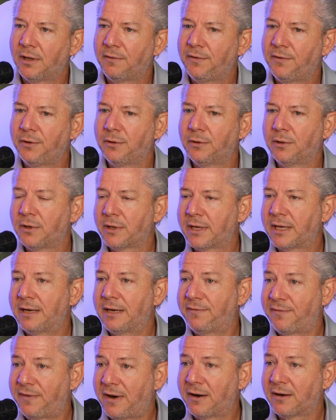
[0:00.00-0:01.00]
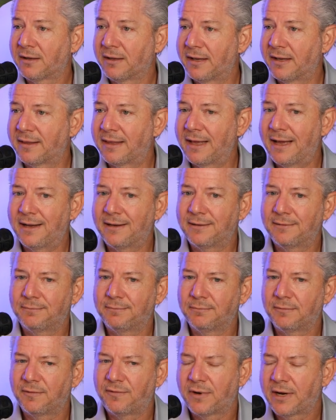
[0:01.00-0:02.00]
If you look at a fire like that,
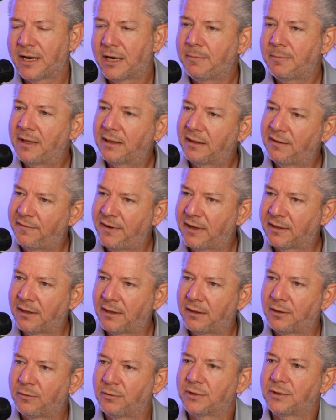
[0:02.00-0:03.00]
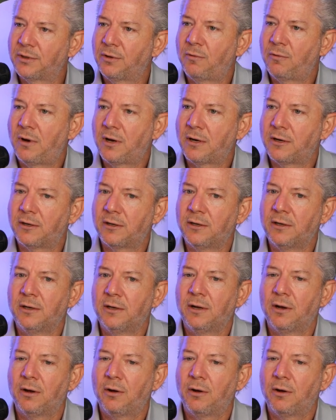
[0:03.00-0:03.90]
forget about the fact that there was no water.